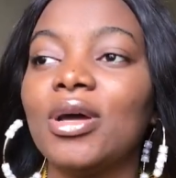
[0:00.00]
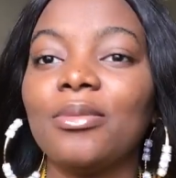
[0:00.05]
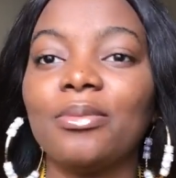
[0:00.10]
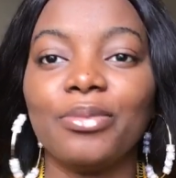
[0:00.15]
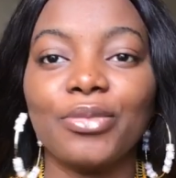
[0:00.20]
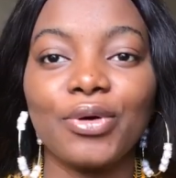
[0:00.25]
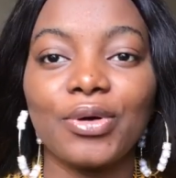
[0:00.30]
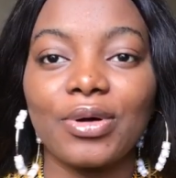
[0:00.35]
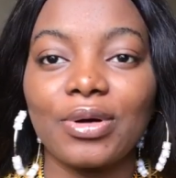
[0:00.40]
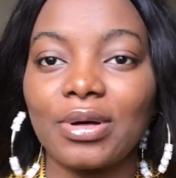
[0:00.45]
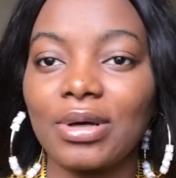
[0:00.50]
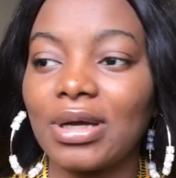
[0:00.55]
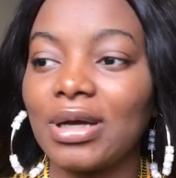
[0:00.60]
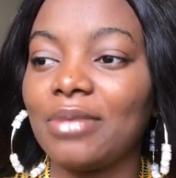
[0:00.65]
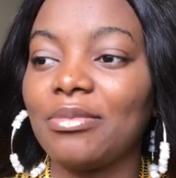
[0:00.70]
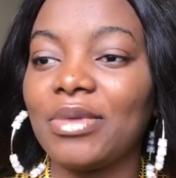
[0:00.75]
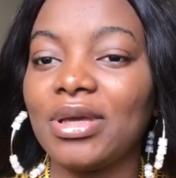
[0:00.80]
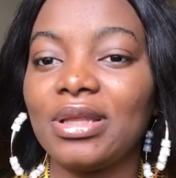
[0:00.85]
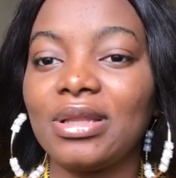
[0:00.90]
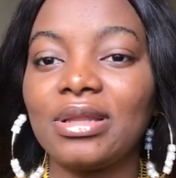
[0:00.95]
But I
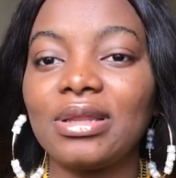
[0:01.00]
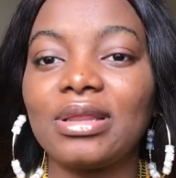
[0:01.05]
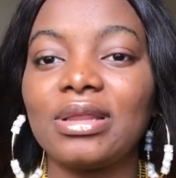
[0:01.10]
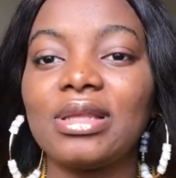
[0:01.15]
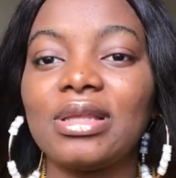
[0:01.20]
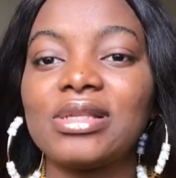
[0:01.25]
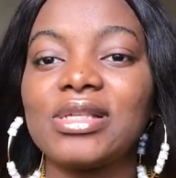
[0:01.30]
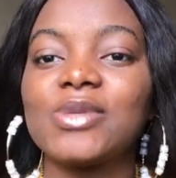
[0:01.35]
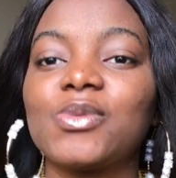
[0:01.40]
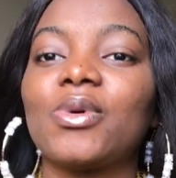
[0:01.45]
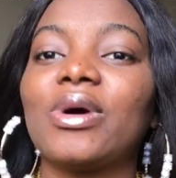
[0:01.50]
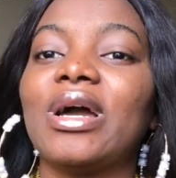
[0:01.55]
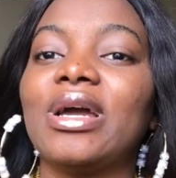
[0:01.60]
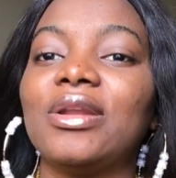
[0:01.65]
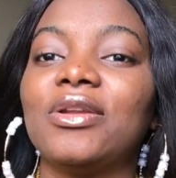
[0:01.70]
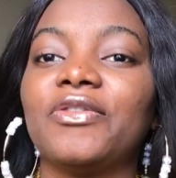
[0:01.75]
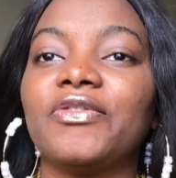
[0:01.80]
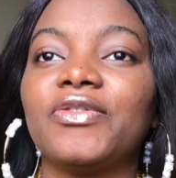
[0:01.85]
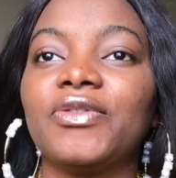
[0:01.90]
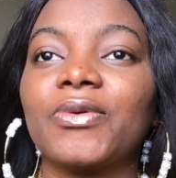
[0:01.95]
mean, this what I
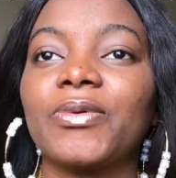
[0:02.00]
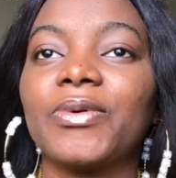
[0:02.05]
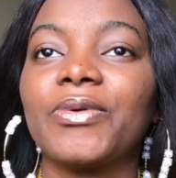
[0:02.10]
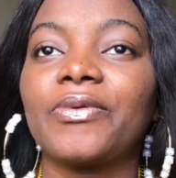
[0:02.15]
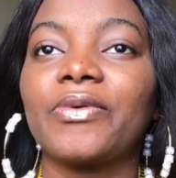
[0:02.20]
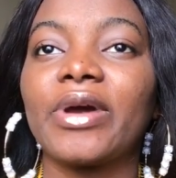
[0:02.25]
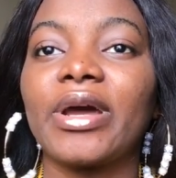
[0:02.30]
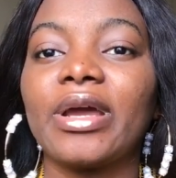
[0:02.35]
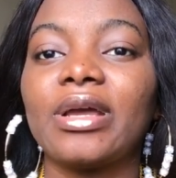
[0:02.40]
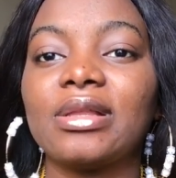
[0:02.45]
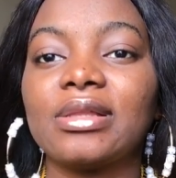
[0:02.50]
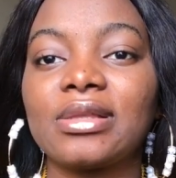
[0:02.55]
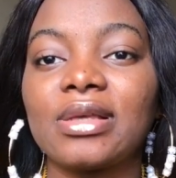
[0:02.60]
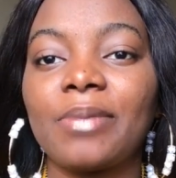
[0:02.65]
love doing, right?